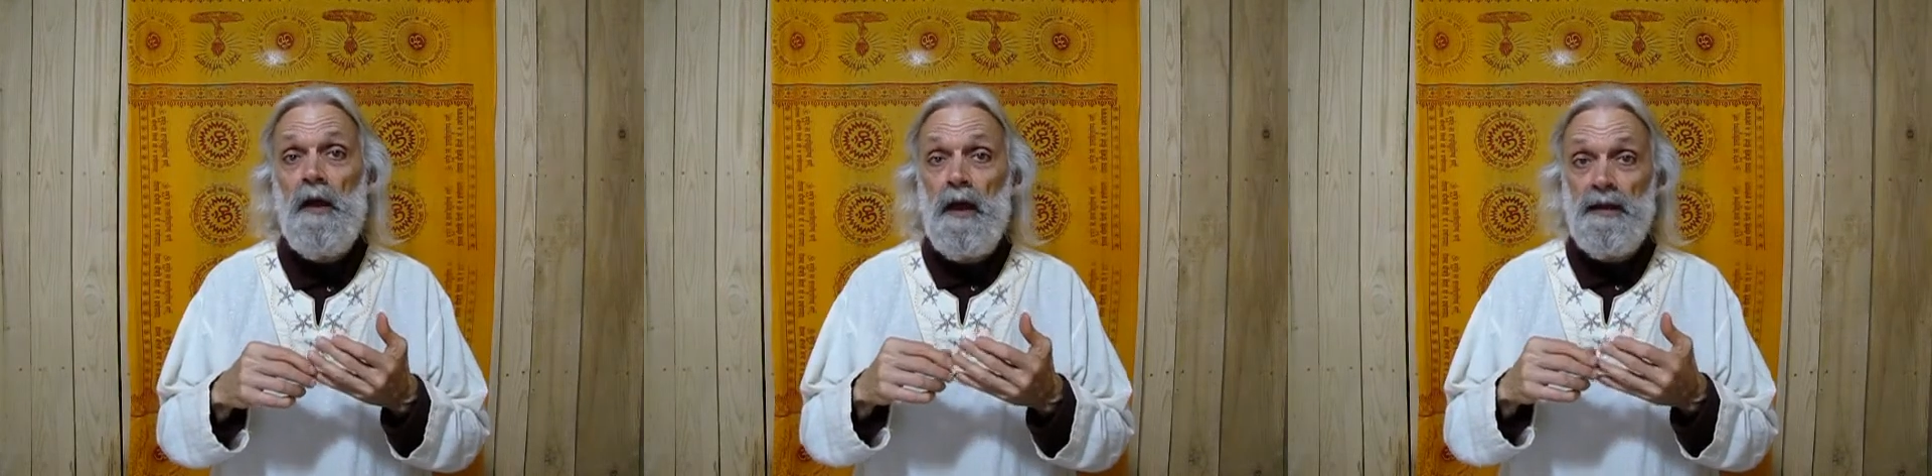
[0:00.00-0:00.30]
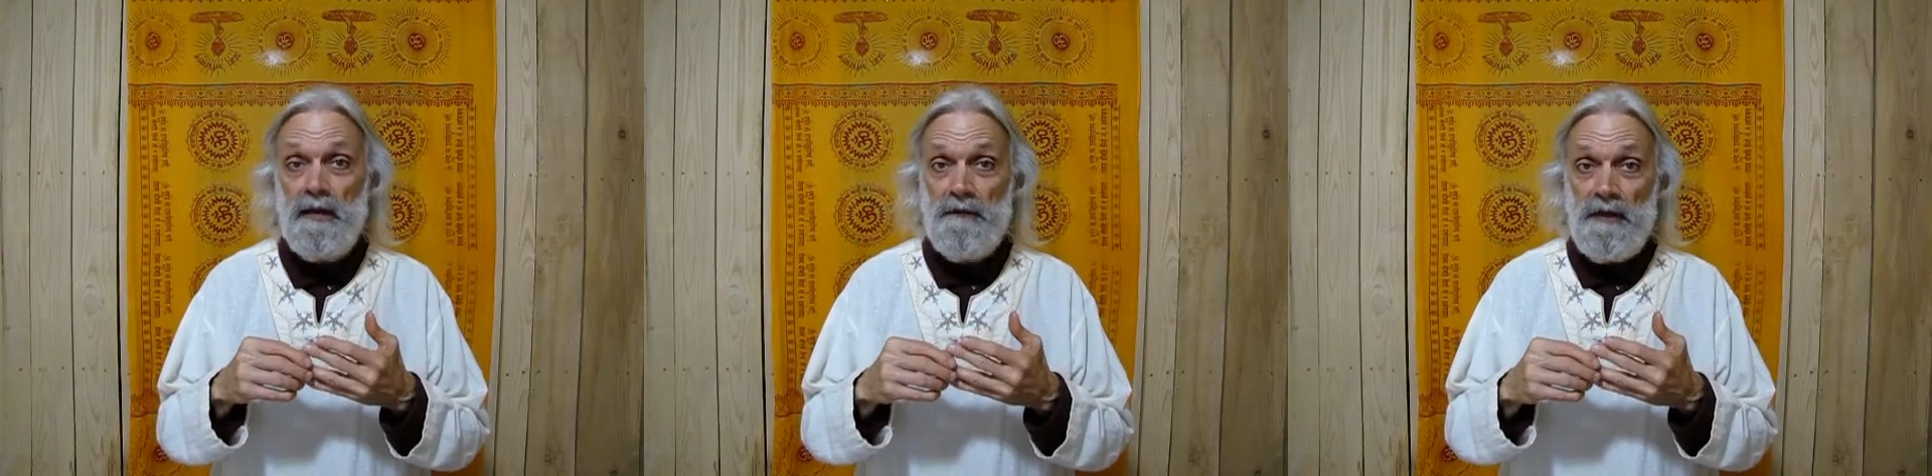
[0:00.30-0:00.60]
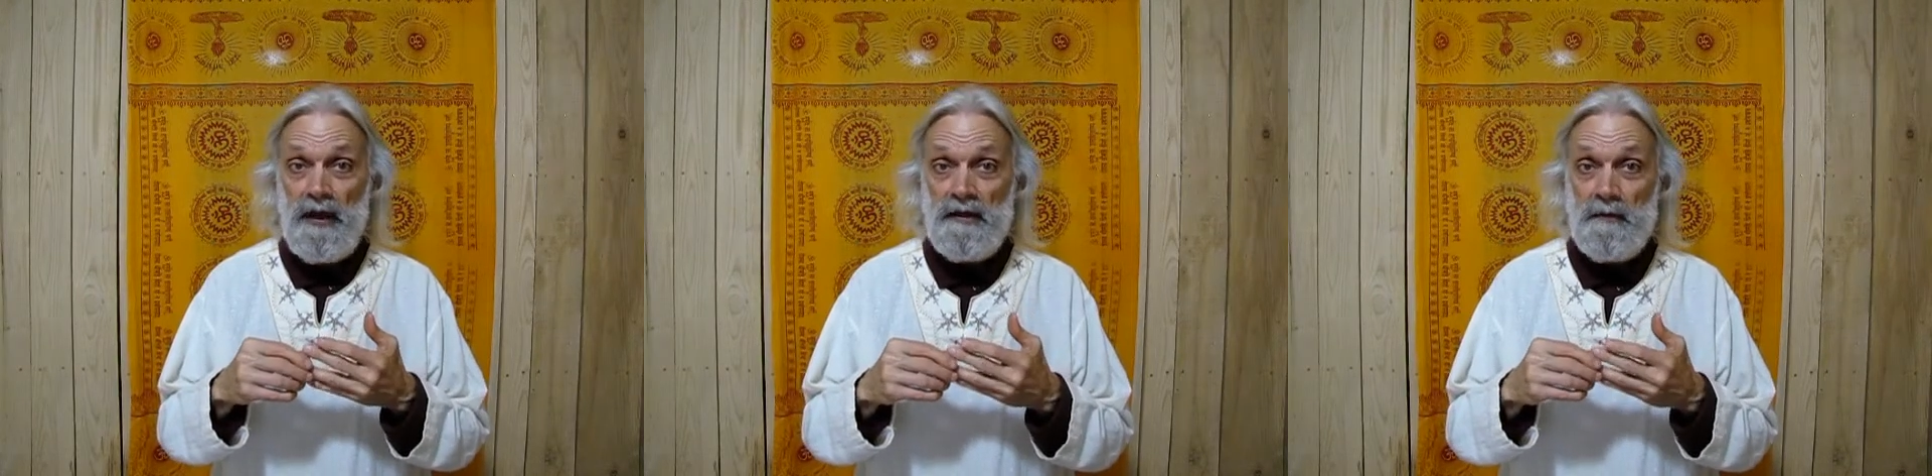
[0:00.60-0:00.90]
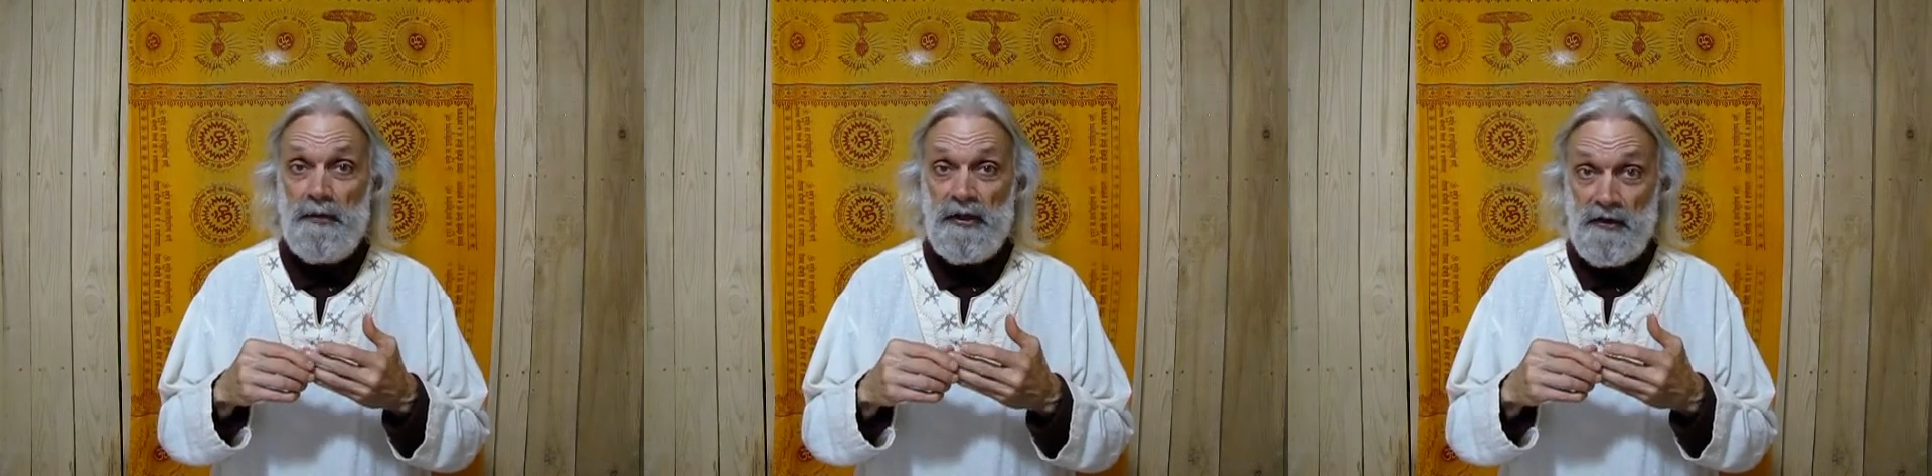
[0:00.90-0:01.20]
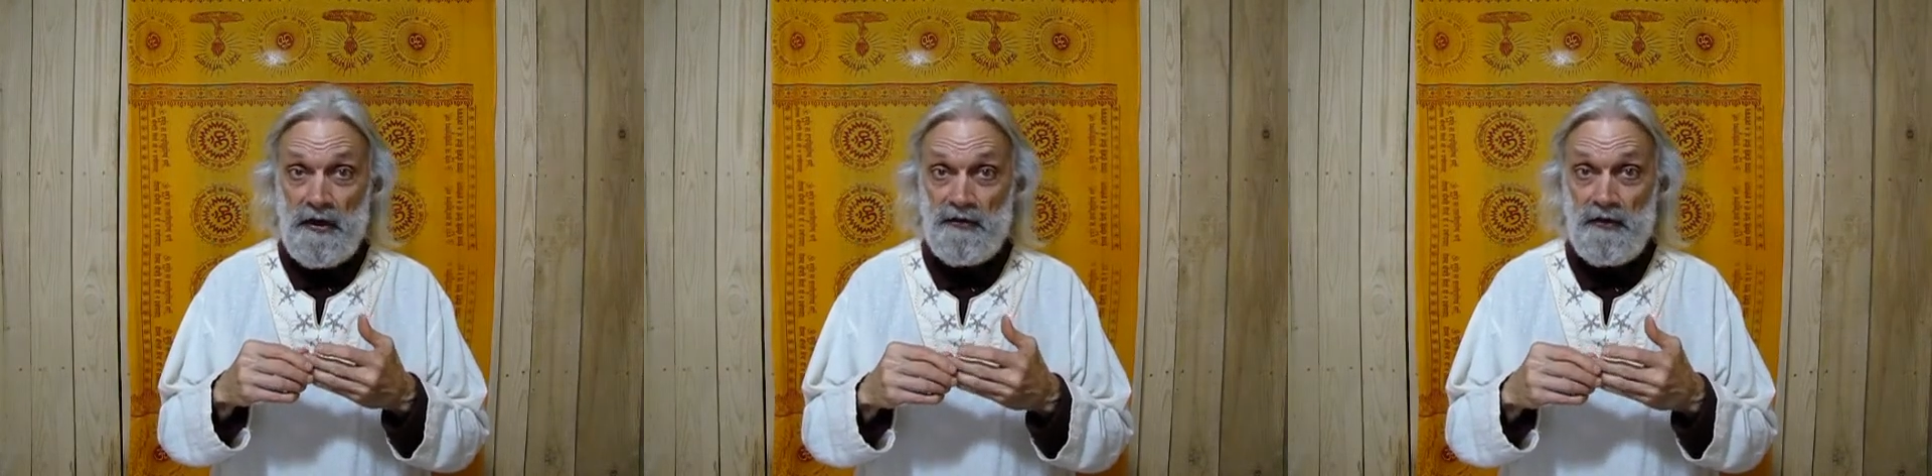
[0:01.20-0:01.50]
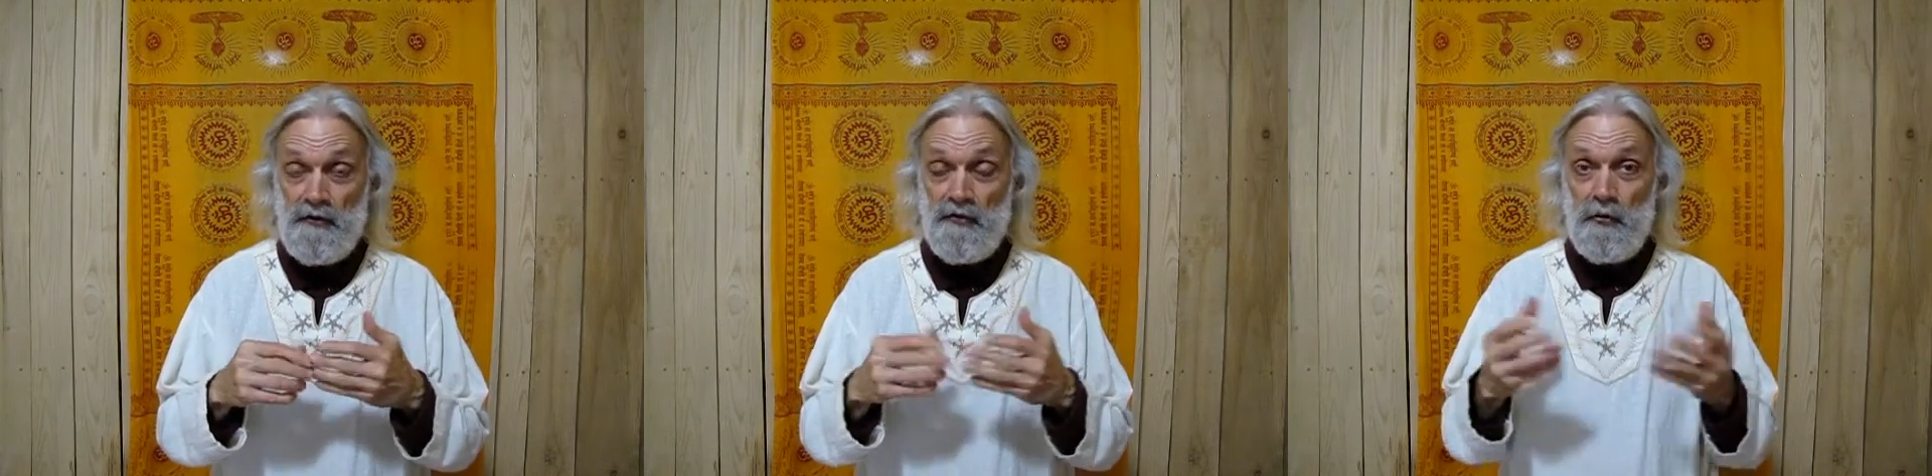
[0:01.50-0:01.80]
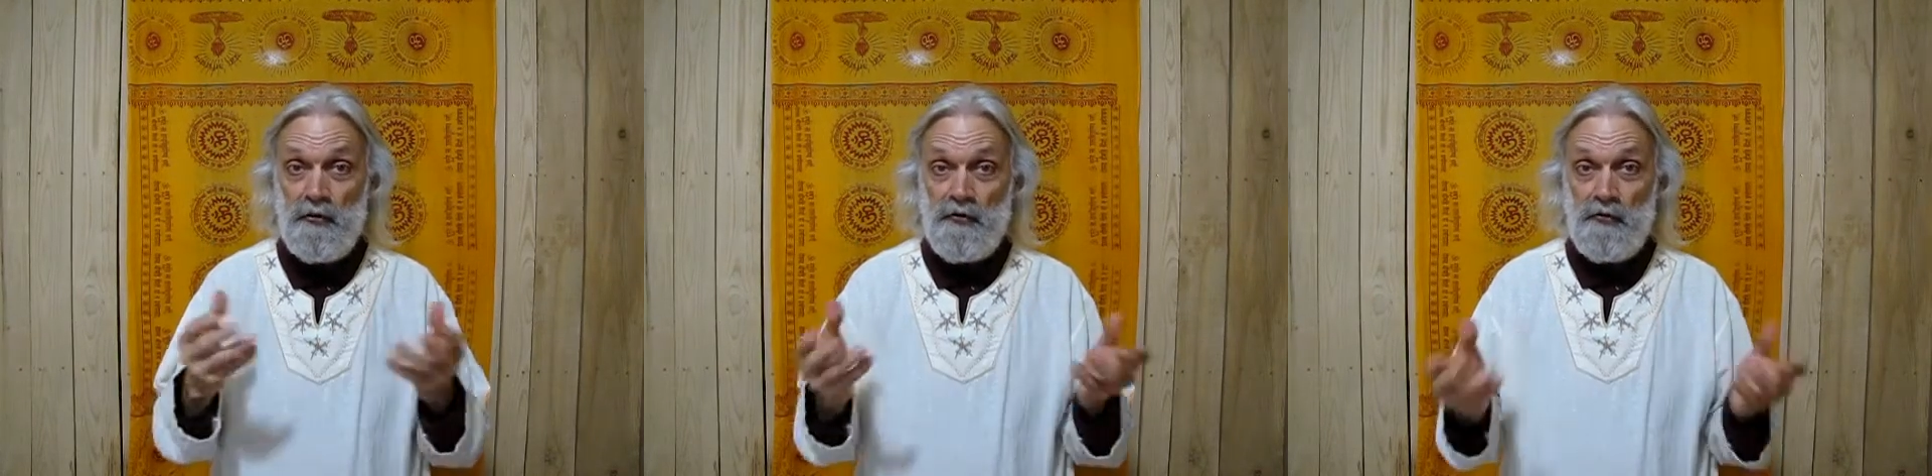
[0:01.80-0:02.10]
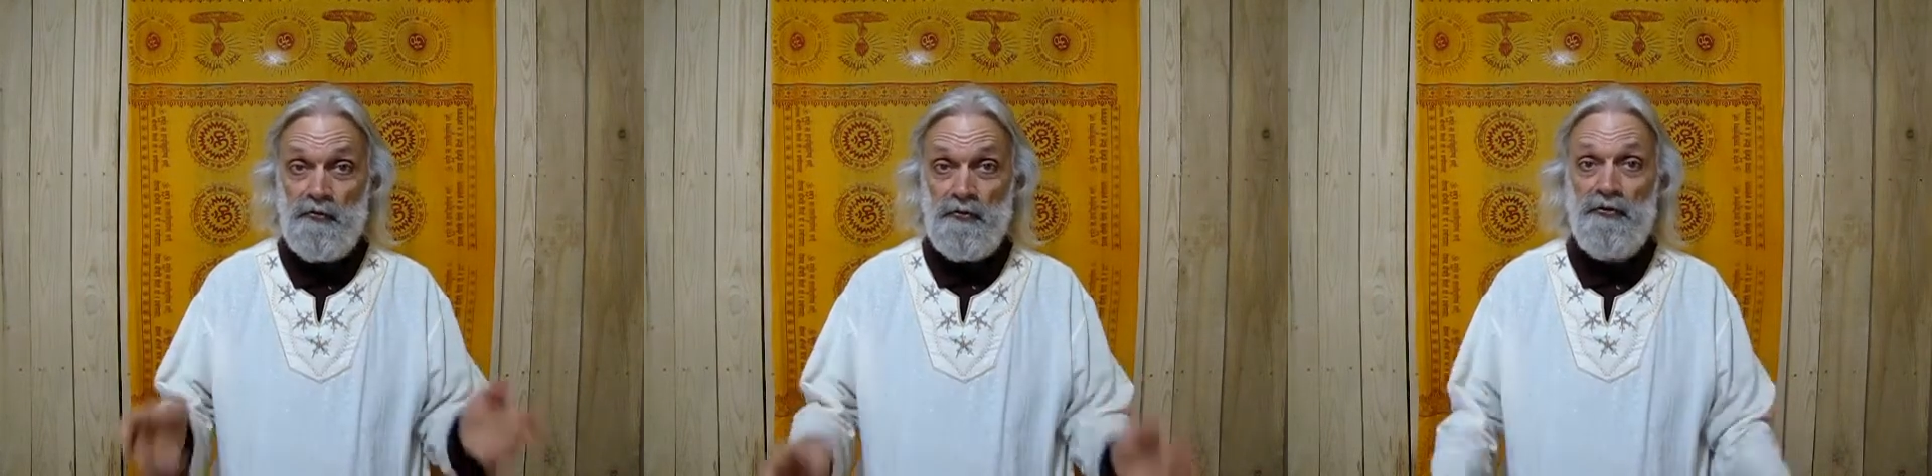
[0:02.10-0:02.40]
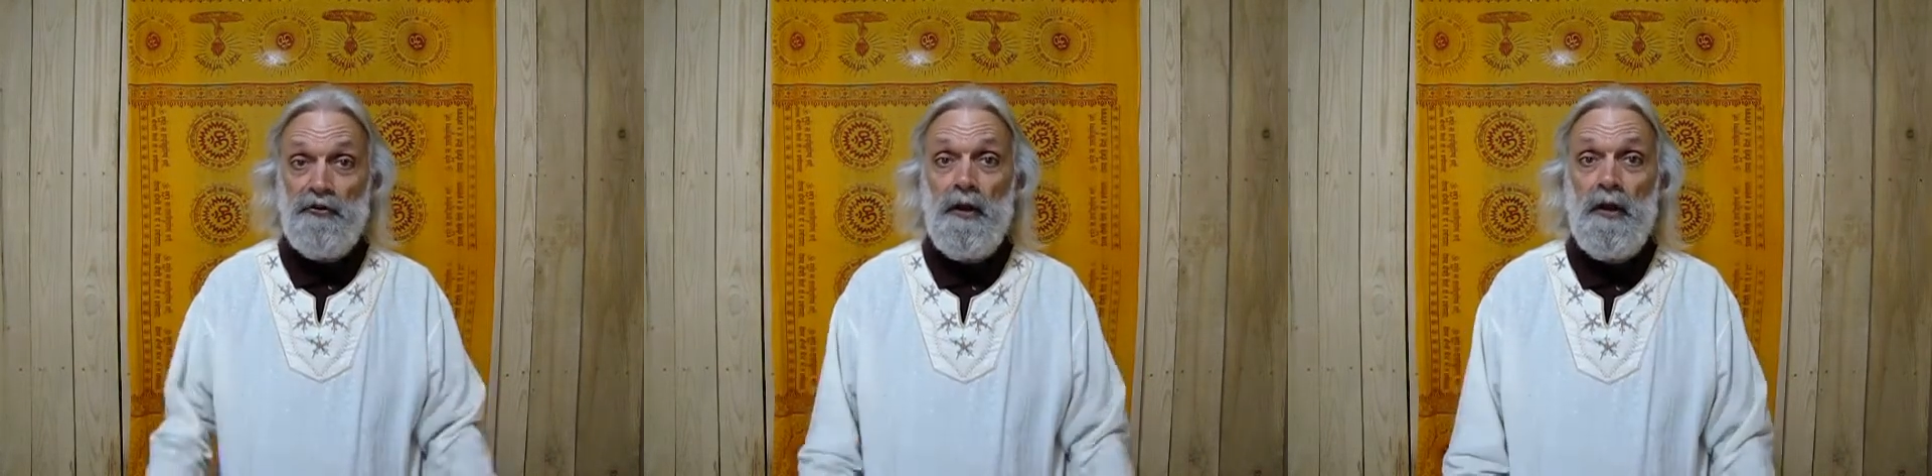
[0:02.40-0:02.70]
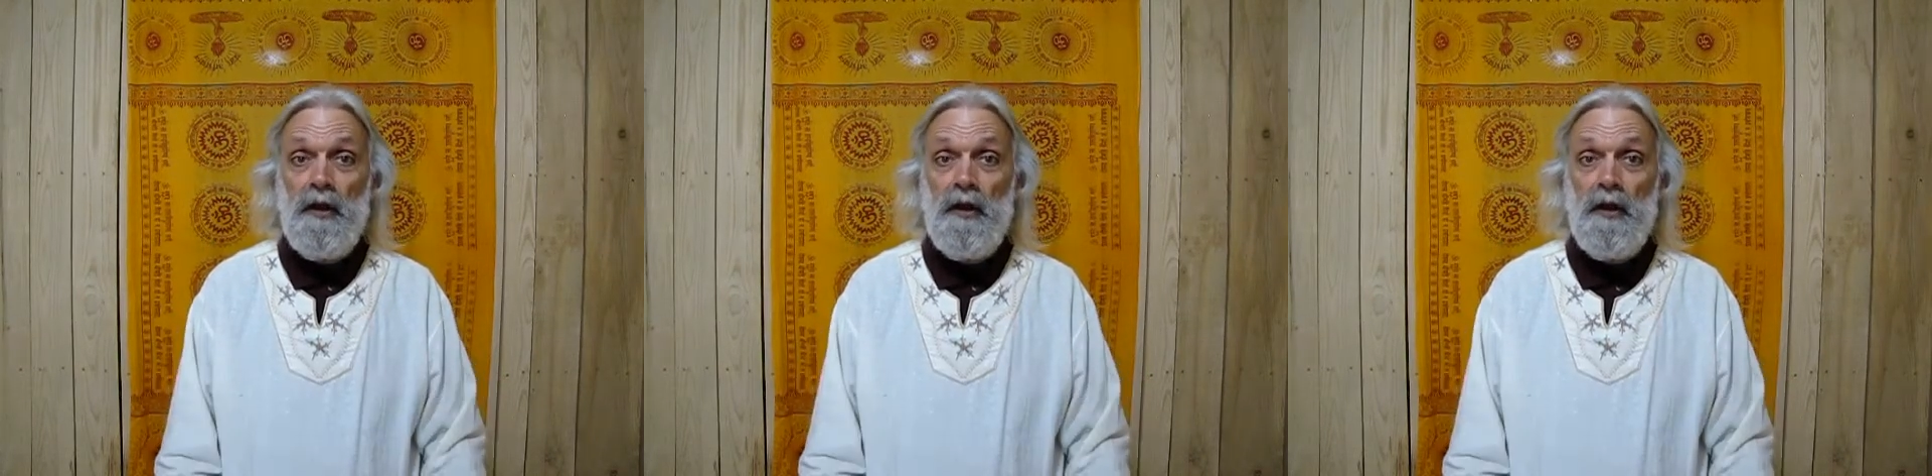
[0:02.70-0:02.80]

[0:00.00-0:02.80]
identified in Patanjali's Yoga Sutras.